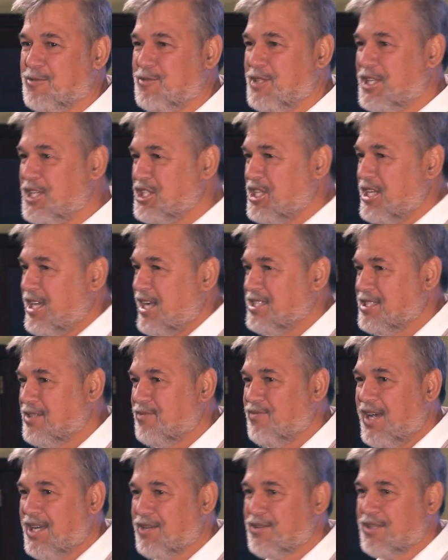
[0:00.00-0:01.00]
And initially I used
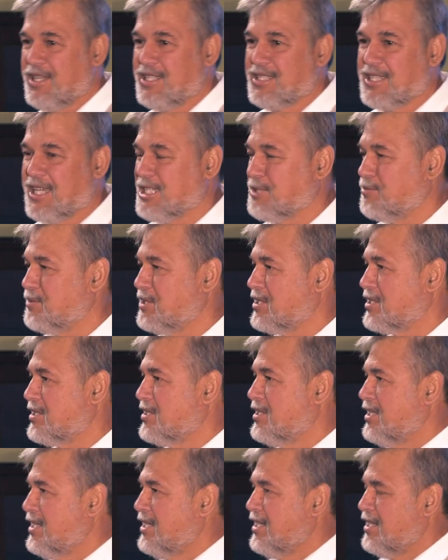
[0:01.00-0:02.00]
to fight with those
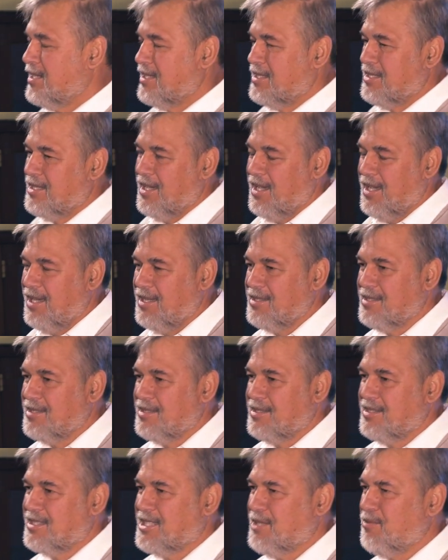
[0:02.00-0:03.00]
customers.
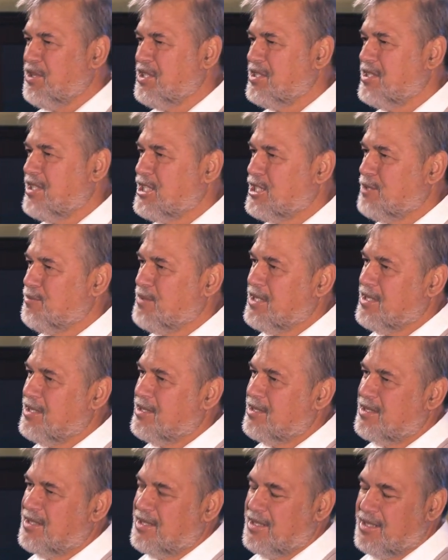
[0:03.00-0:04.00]
And someone said to
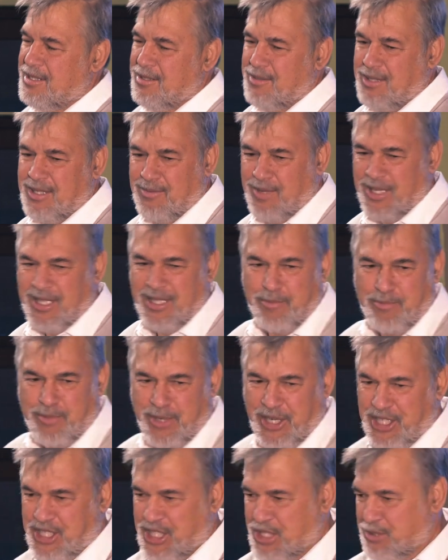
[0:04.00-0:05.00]
me, one of the
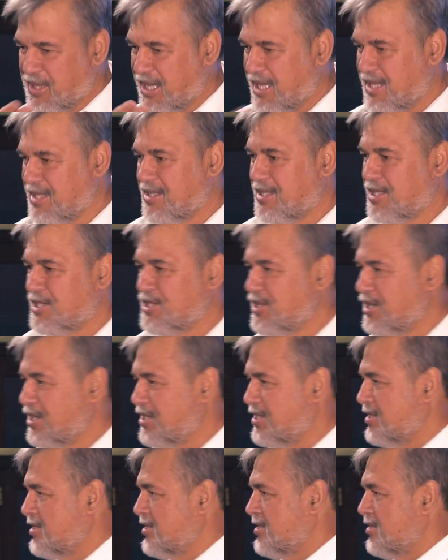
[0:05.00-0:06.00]
preachers we had here in the
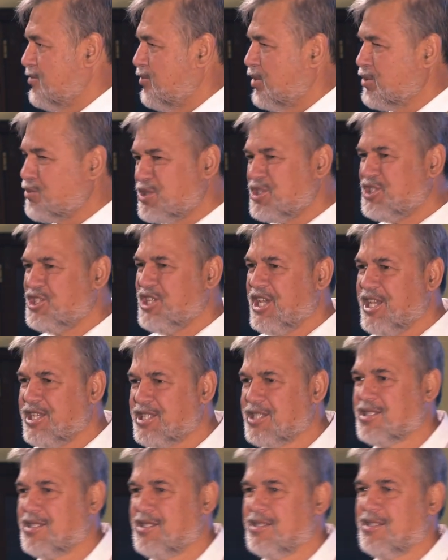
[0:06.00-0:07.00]
church, what would
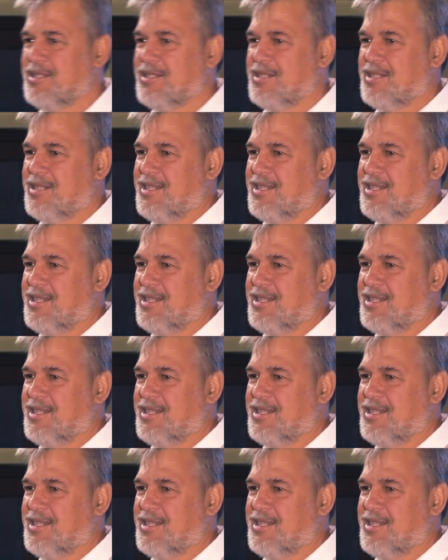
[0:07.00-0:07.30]
Jesus do?